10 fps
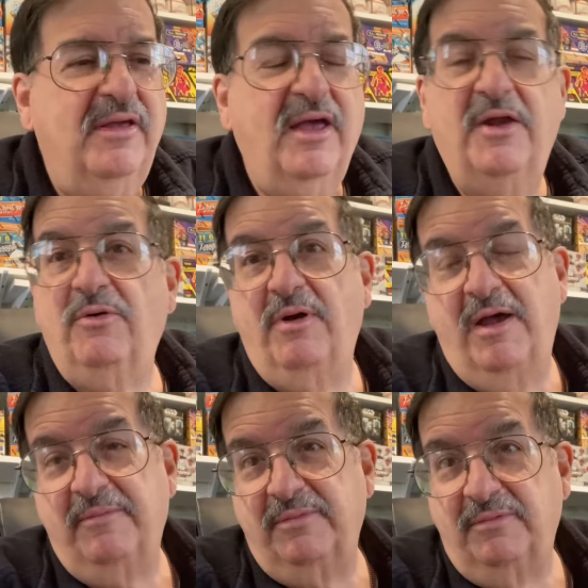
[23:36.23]

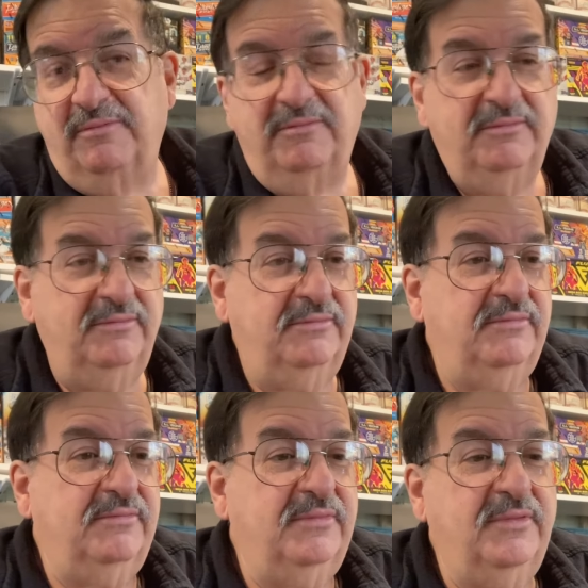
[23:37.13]
And
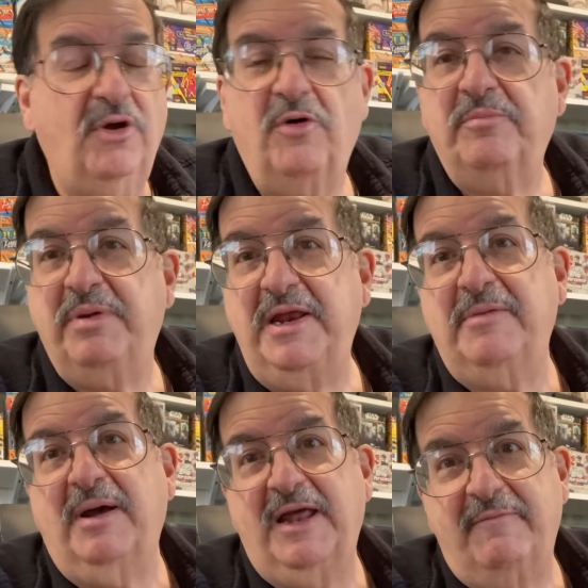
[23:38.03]
knowing Pete, he
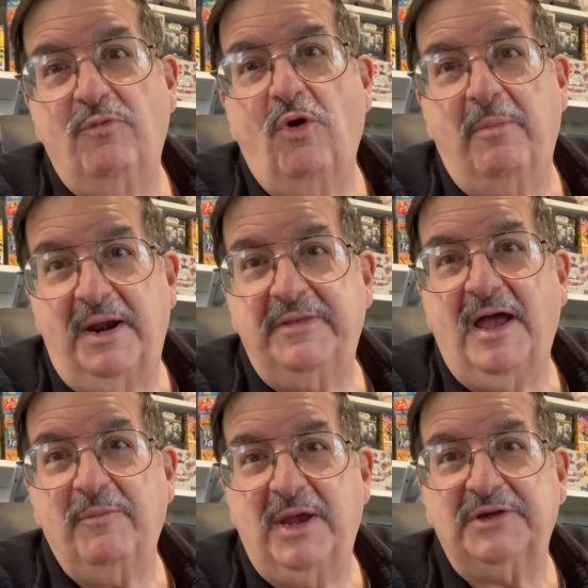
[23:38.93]
might have more by the
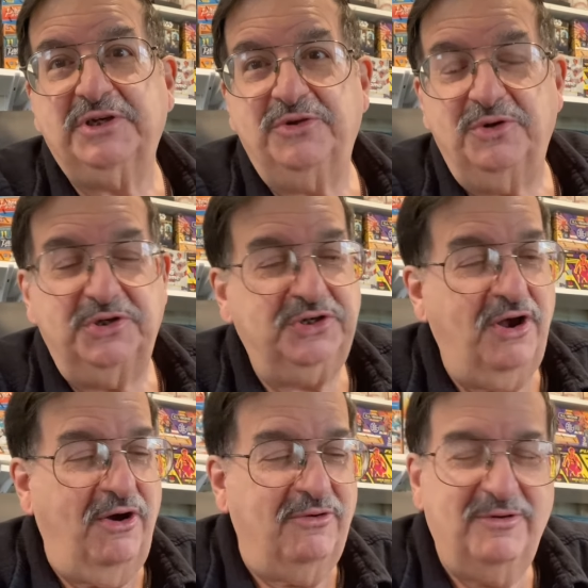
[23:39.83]
time we actually do the
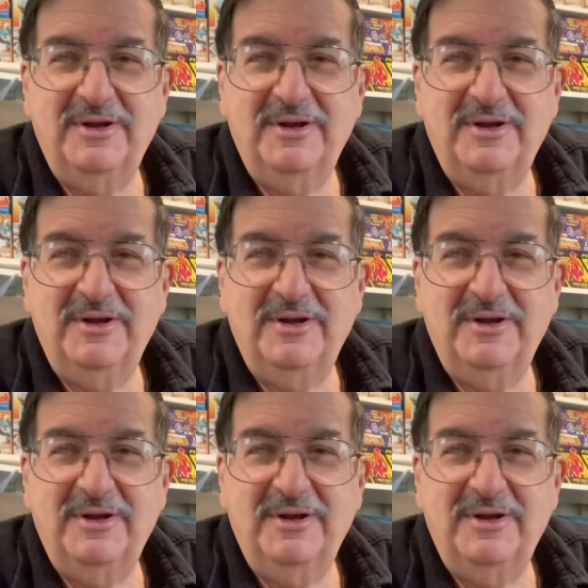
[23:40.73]
show.